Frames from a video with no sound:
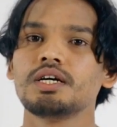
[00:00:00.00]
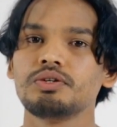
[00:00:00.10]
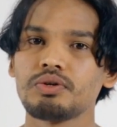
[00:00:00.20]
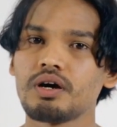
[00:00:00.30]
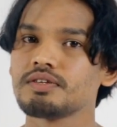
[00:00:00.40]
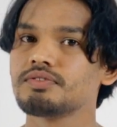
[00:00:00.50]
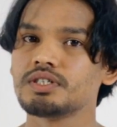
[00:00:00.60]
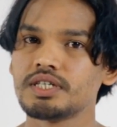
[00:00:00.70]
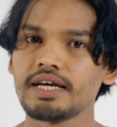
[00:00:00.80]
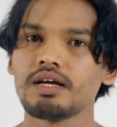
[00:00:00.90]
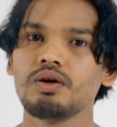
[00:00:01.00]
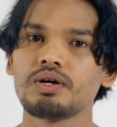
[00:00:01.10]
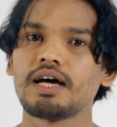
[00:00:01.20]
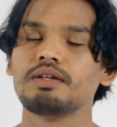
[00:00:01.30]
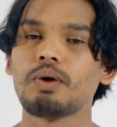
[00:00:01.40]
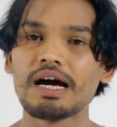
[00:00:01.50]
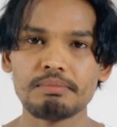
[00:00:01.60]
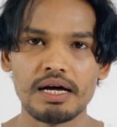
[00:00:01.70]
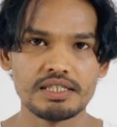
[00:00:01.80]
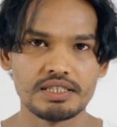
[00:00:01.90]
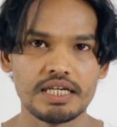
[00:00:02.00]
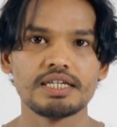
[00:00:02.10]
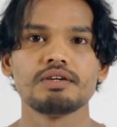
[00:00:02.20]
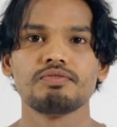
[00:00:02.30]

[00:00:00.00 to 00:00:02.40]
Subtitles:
do not even take a look at the white balance setting